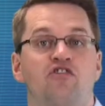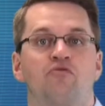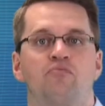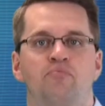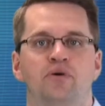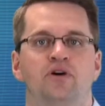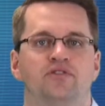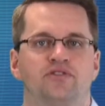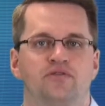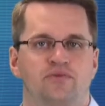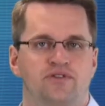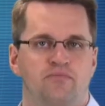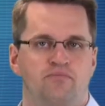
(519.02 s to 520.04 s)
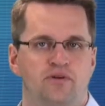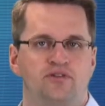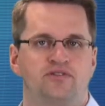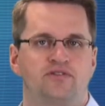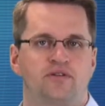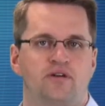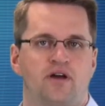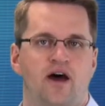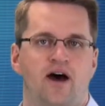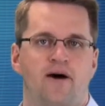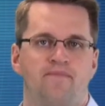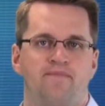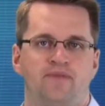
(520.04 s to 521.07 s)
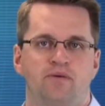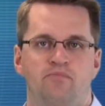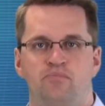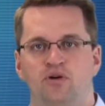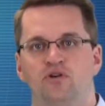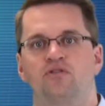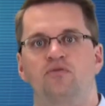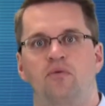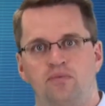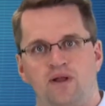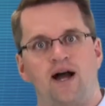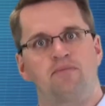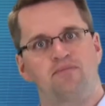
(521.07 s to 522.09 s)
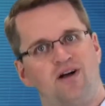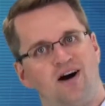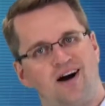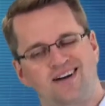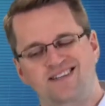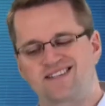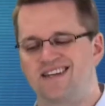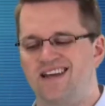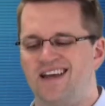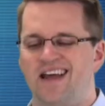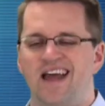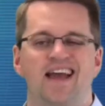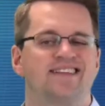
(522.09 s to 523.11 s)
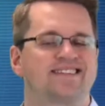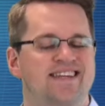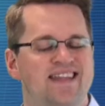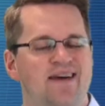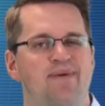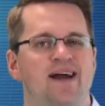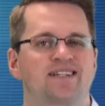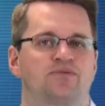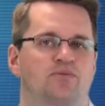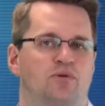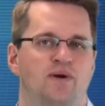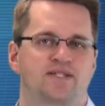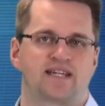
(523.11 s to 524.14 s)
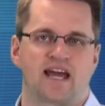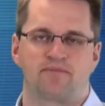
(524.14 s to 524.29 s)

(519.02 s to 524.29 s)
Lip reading: you built with the build reply blocks and send that back to the requesting